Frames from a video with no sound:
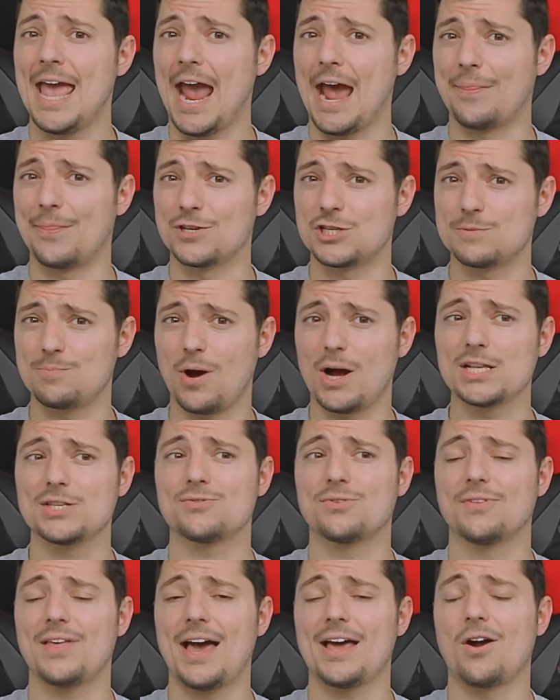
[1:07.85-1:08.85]
and the spots
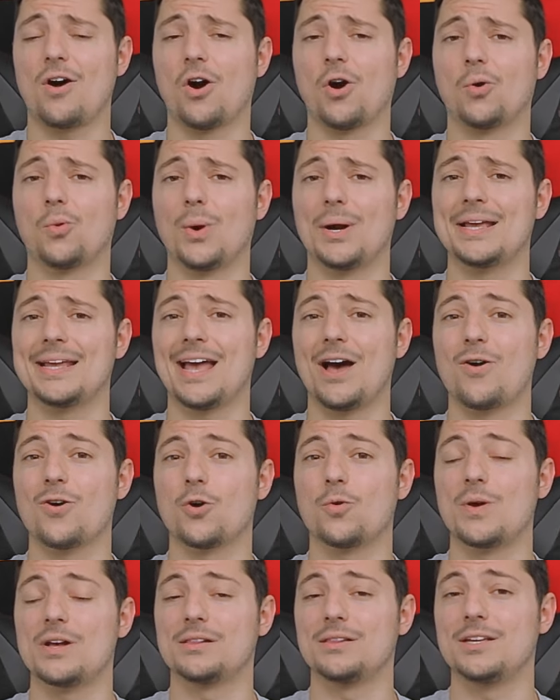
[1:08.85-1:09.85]
for that are running
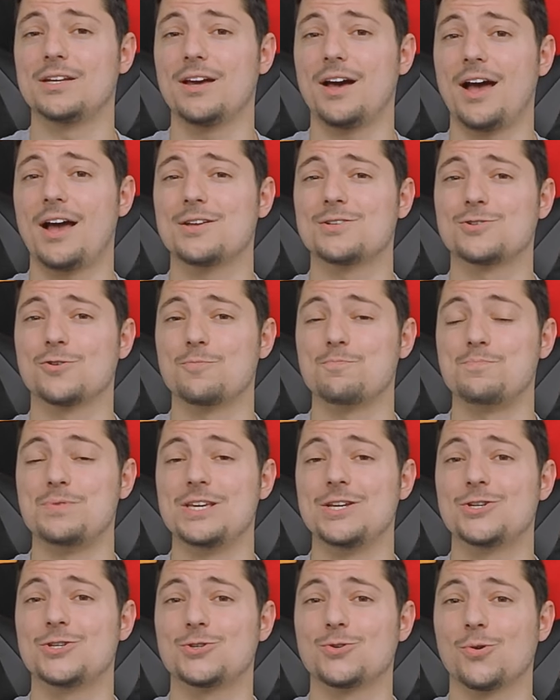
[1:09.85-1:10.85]
out quickly, guys, so
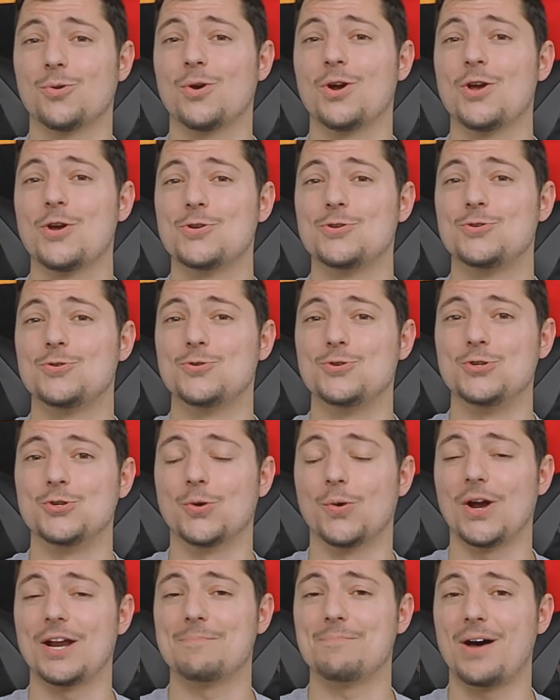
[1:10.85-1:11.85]
be sure to
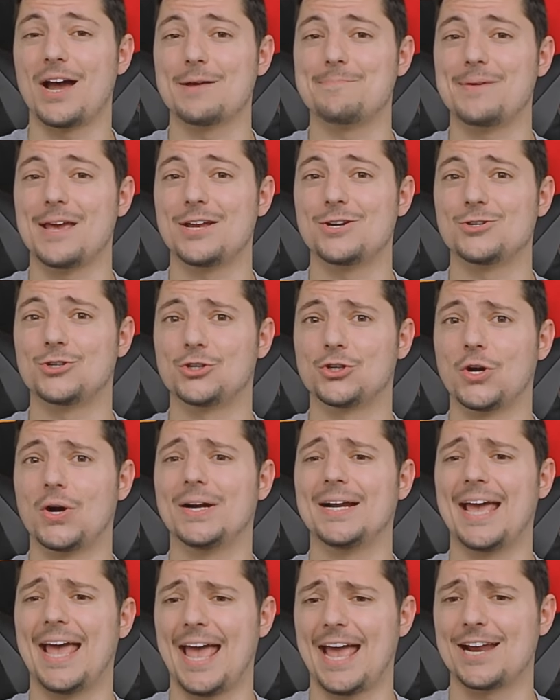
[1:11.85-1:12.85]
join my
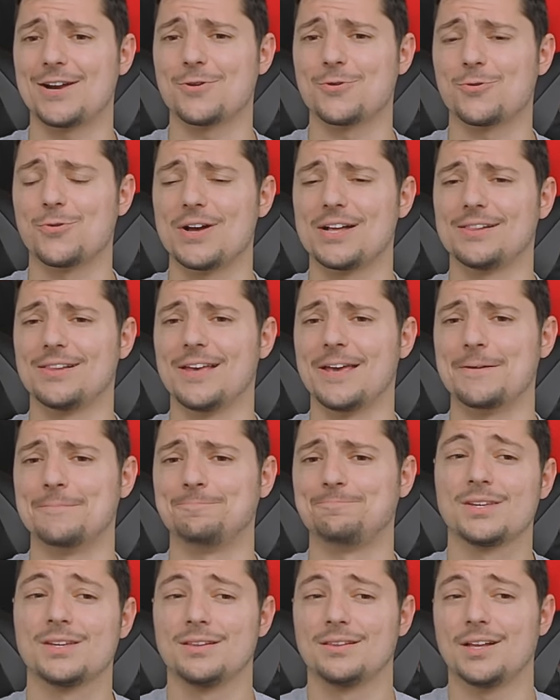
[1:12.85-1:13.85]
Patreon and quickly.